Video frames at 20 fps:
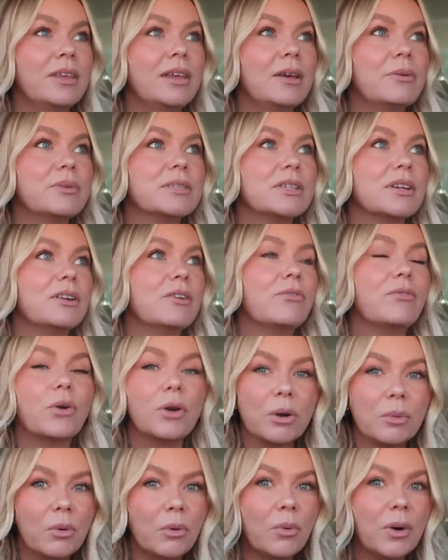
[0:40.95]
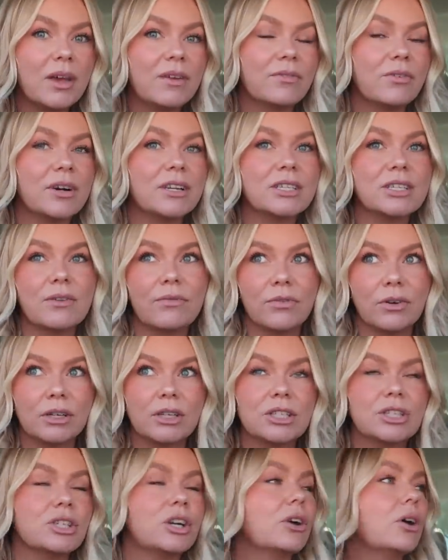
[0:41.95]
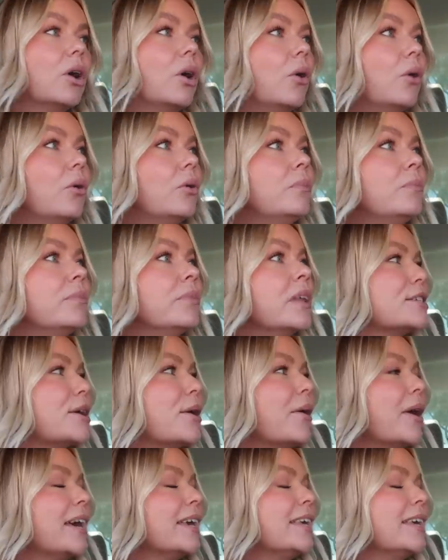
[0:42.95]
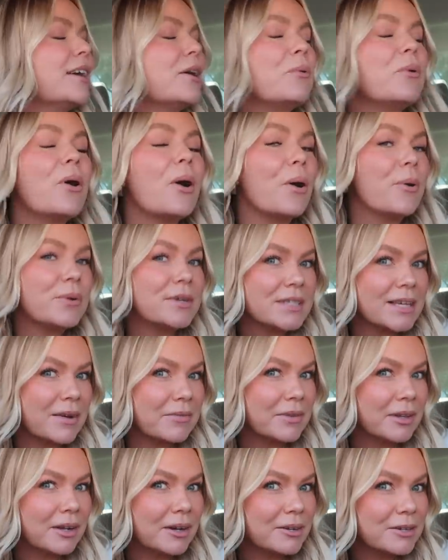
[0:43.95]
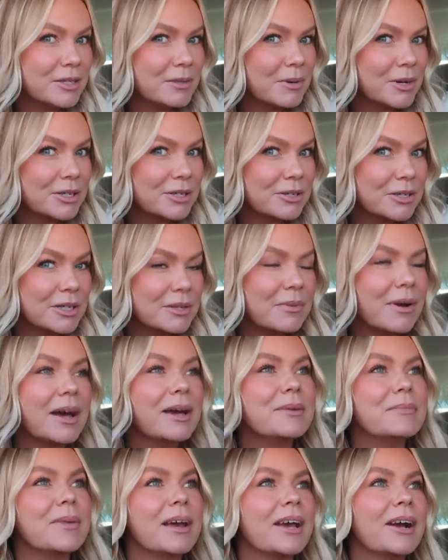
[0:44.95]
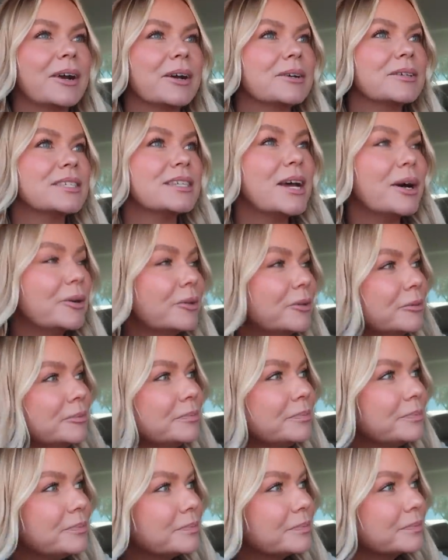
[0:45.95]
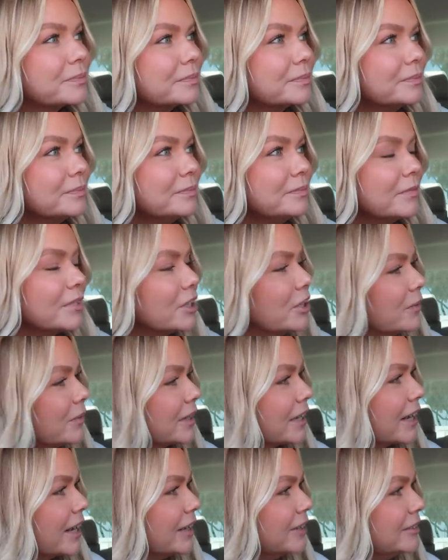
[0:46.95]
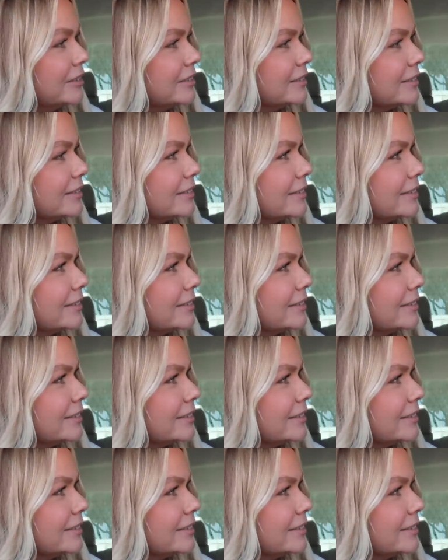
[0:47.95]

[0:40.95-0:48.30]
It was an affordable way for us to furnish our home. So IKEA will always have a little special spot in my heart. So, you want to go?